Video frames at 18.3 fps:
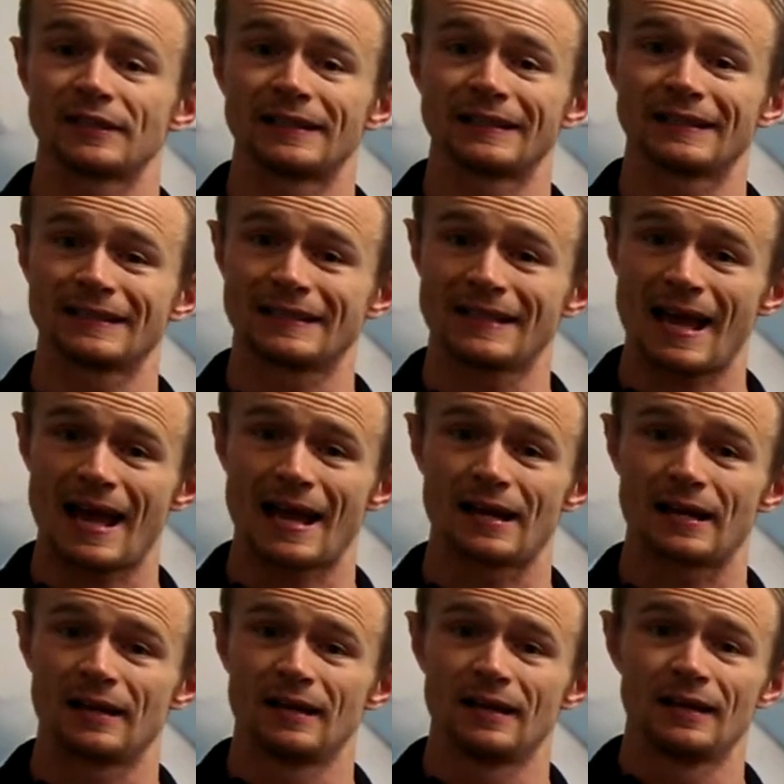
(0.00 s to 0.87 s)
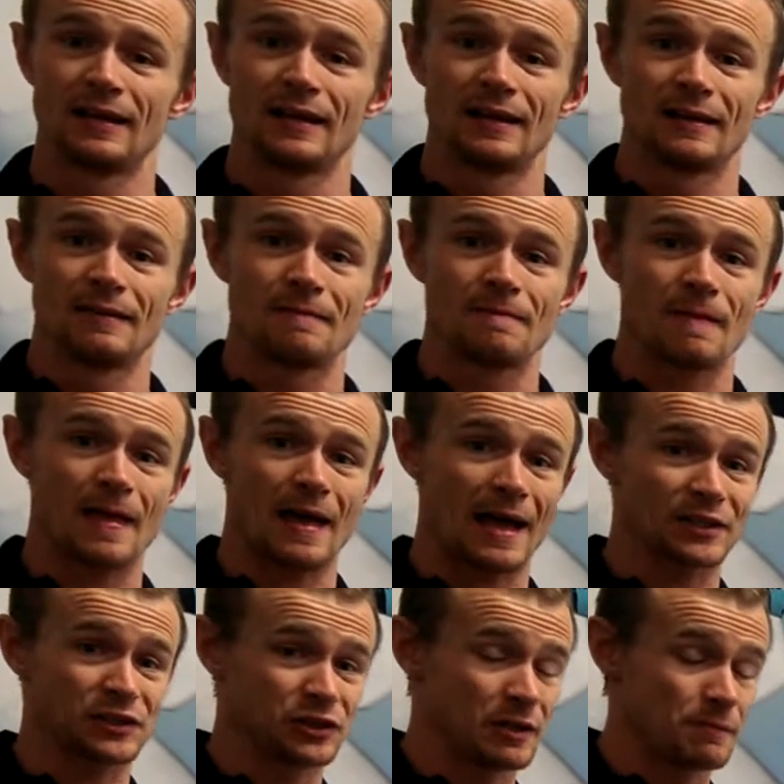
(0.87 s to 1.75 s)
And again,
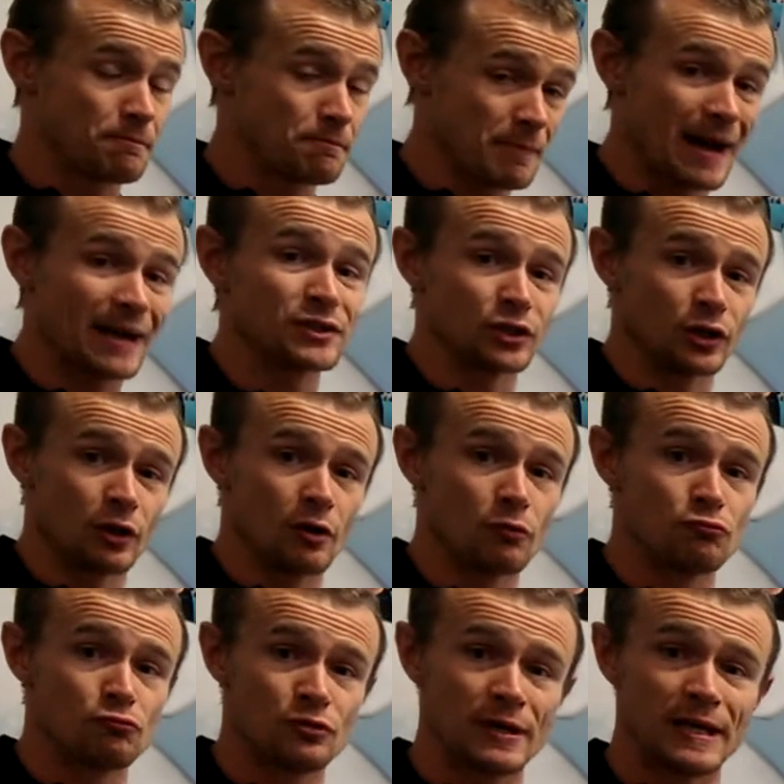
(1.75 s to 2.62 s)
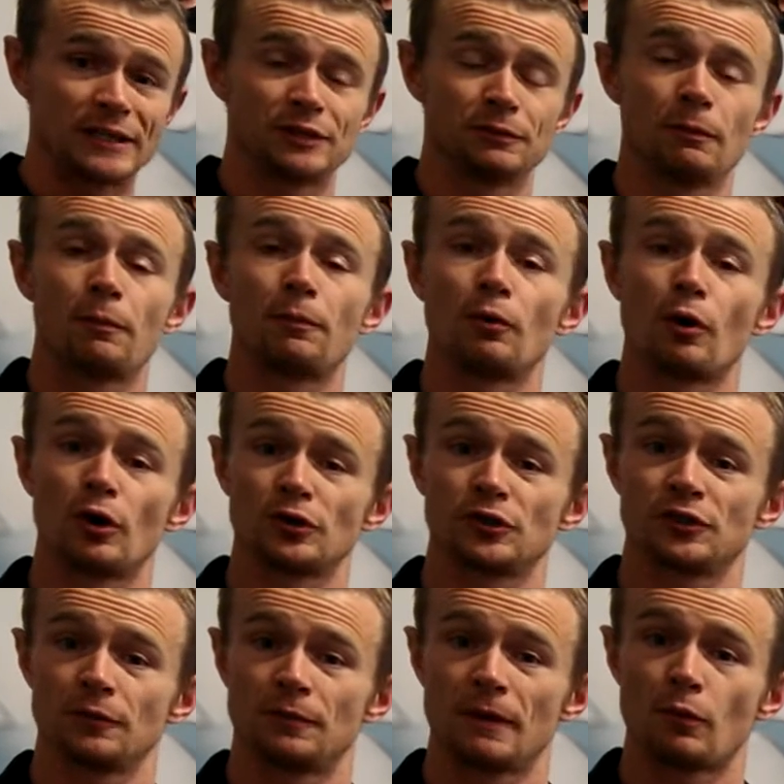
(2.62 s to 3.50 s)
I should imagine that a reasonable
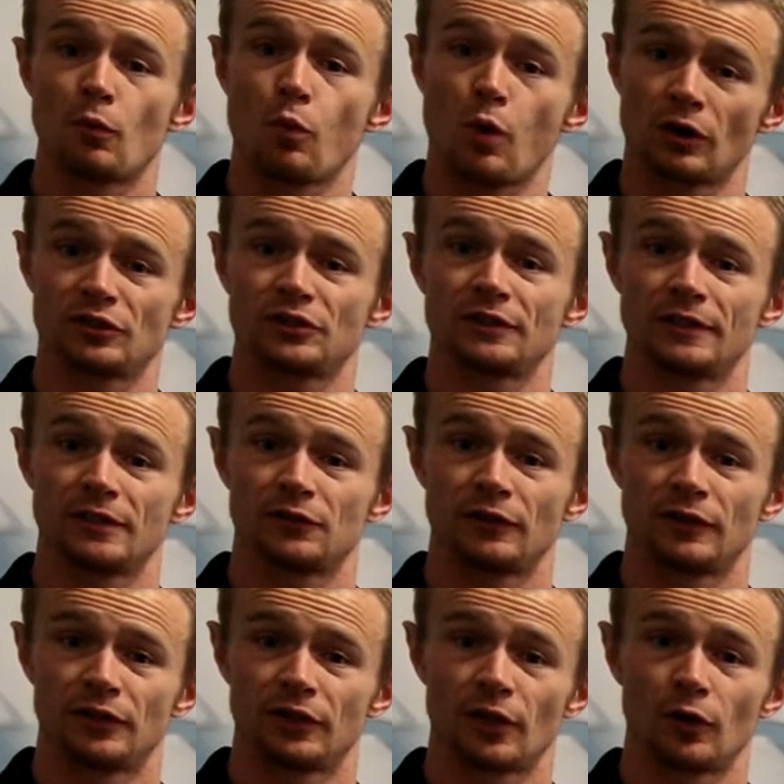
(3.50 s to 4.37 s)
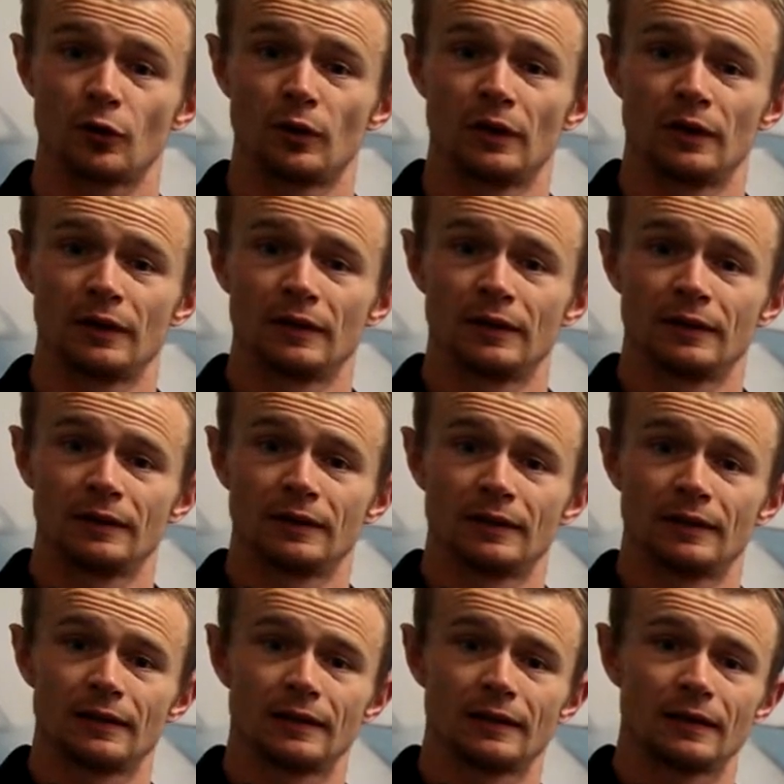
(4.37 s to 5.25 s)
proportion of people watching this video,
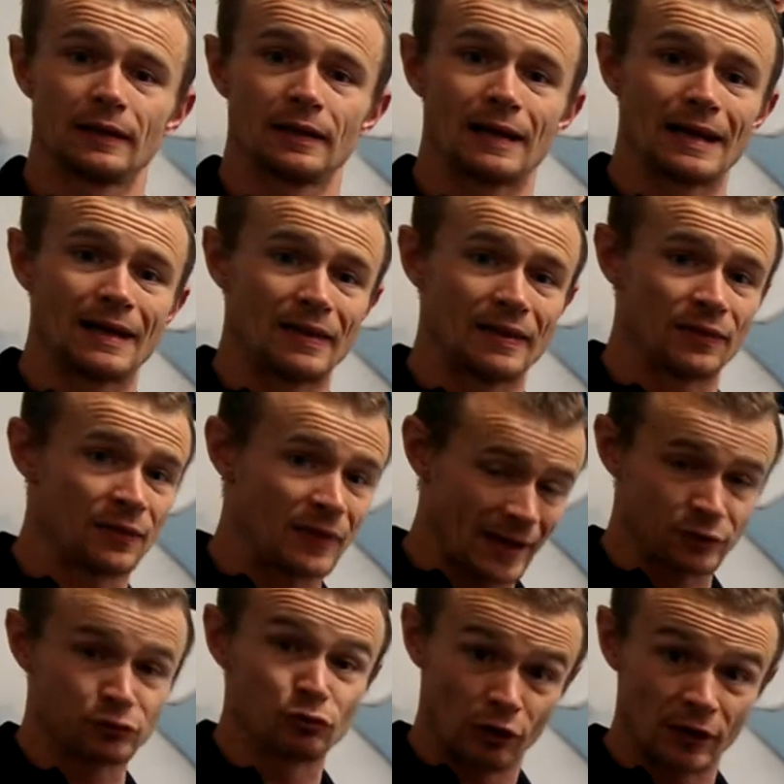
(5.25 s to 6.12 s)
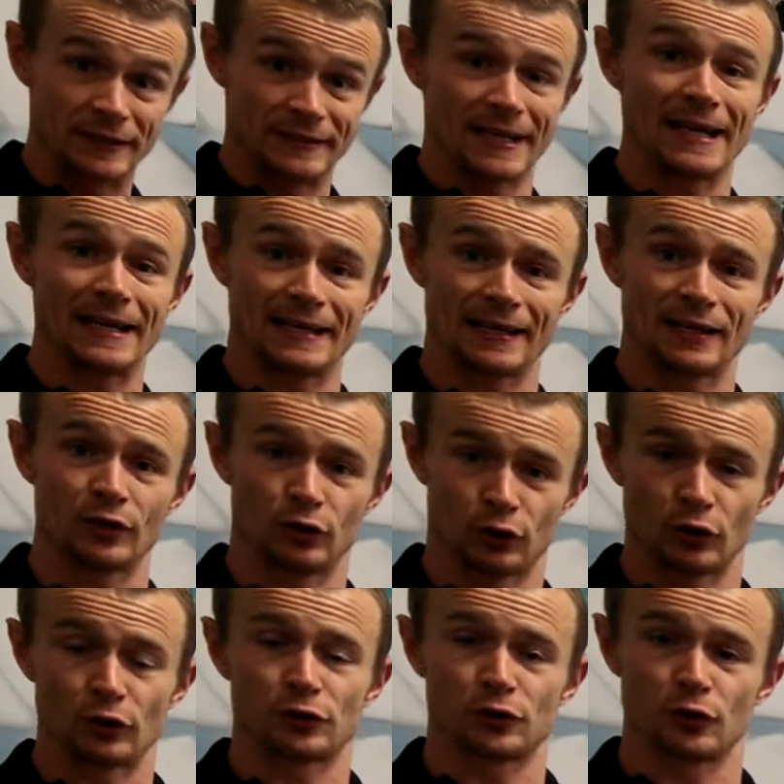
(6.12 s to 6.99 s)
their drug
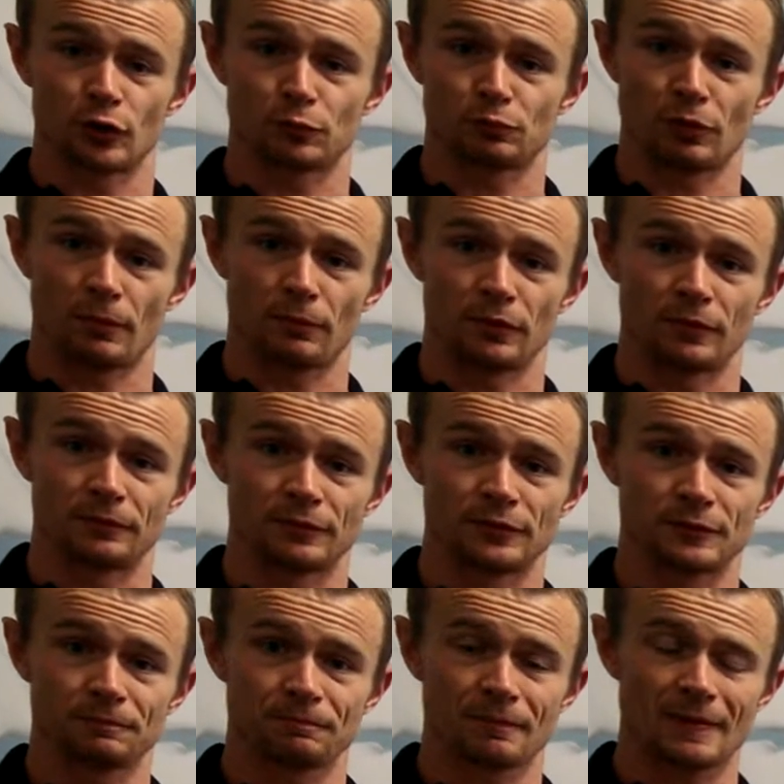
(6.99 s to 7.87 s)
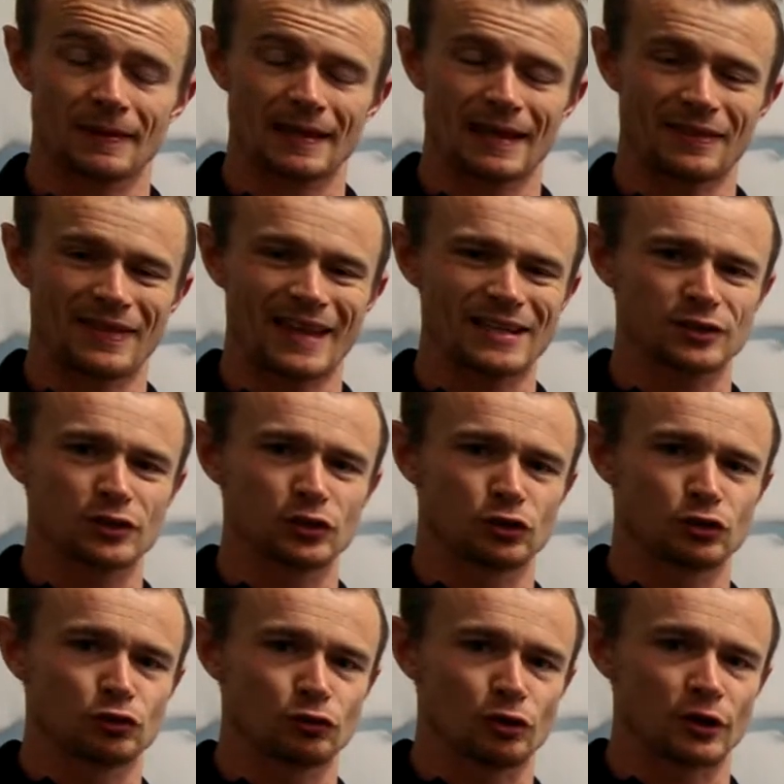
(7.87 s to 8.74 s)
taking does cause problems. And that's
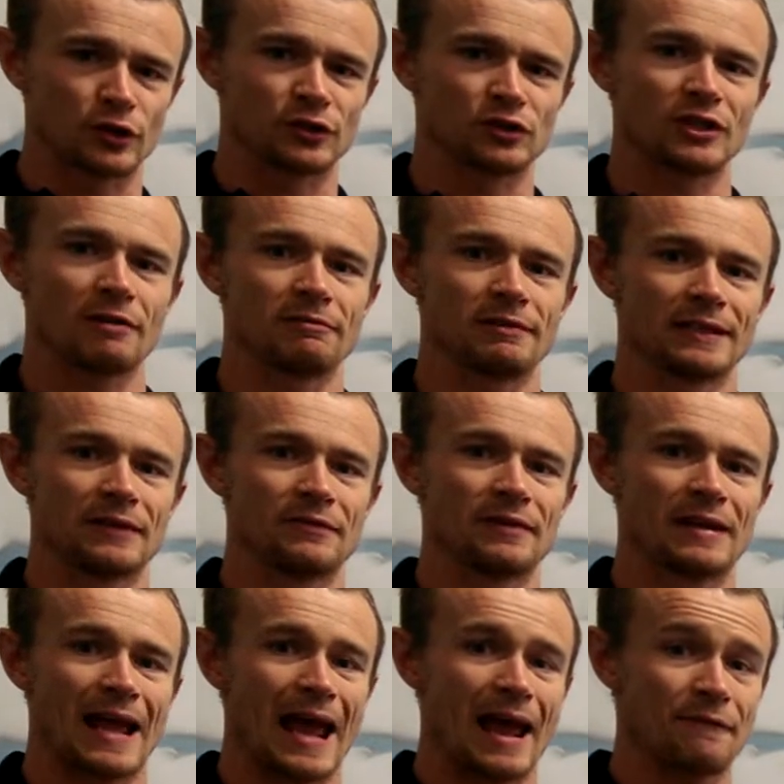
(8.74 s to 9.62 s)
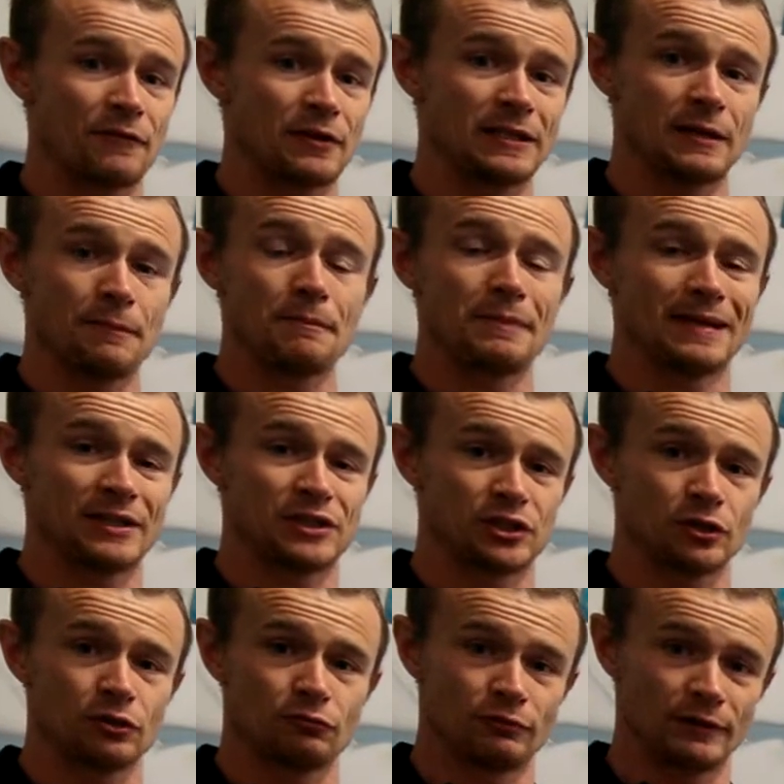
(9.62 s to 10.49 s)
because drugs generally give an ever
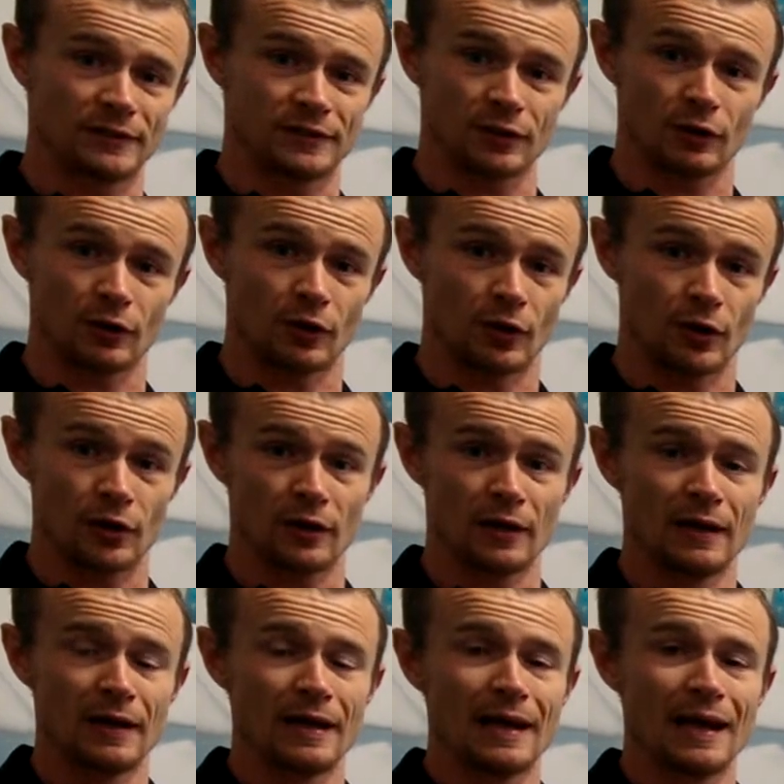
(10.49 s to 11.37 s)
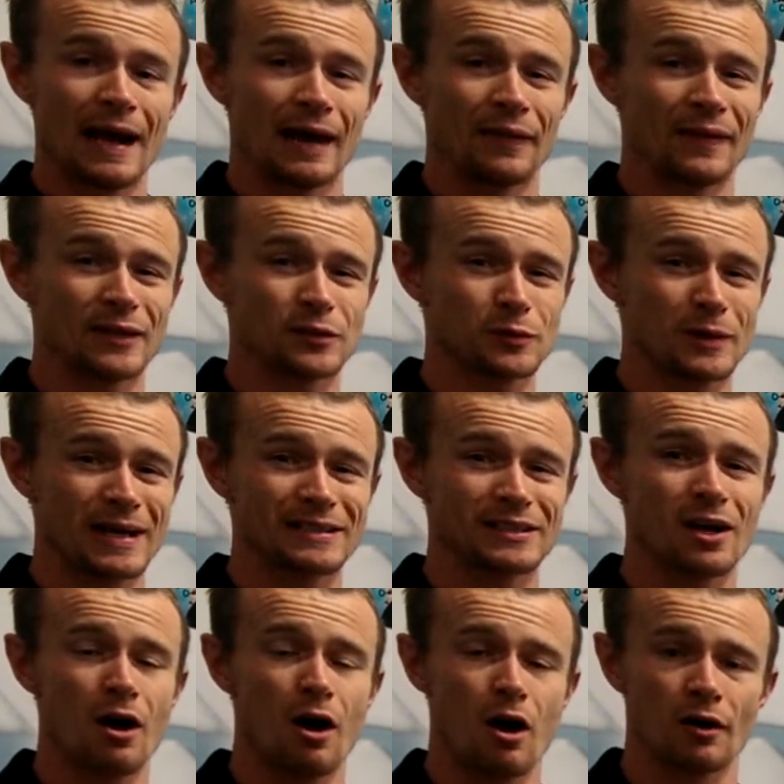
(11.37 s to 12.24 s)
diminishing return, and that's why
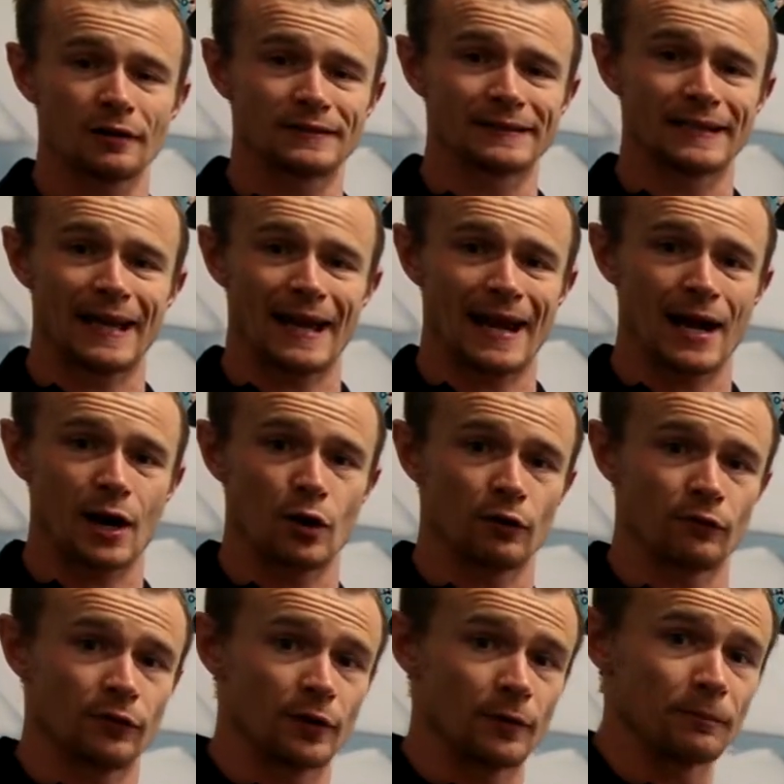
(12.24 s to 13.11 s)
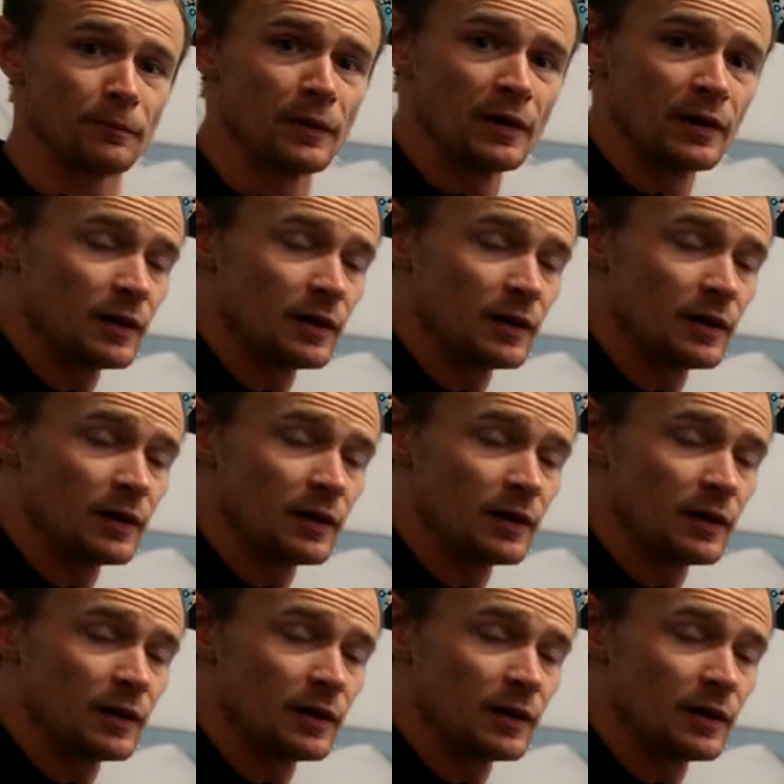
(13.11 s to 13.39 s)
it's hard to get out of them.